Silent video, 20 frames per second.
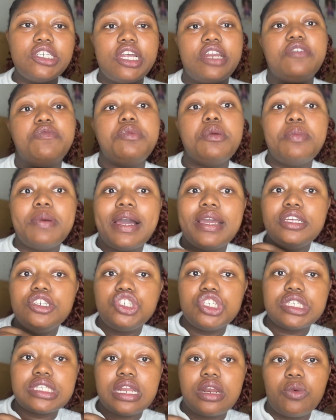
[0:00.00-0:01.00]
And if people are
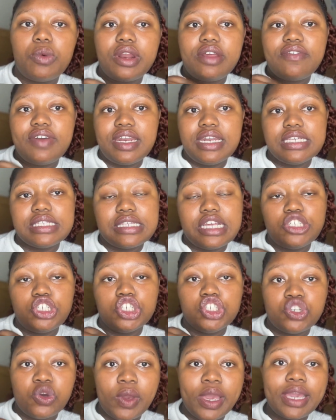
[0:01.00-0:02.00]
interested in whatever it is that
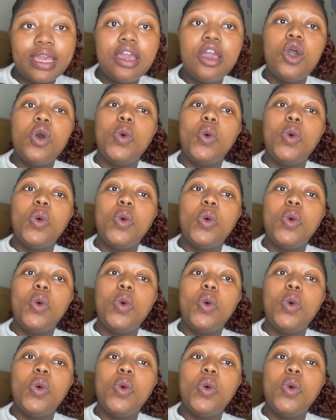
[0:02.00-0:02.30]
you're doing,